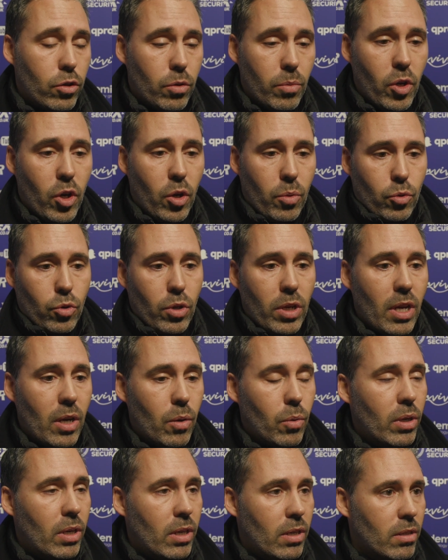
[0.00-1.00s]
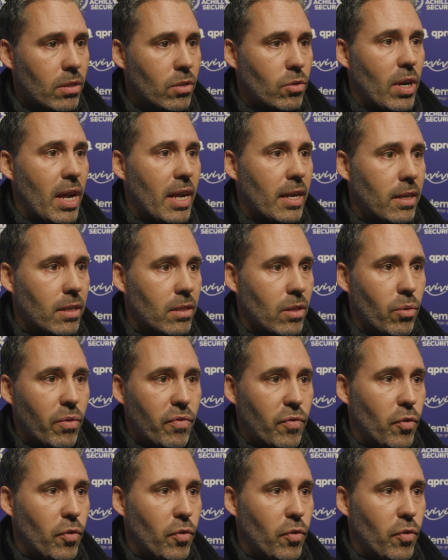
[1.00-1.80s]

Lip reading: but obviously our strikers, our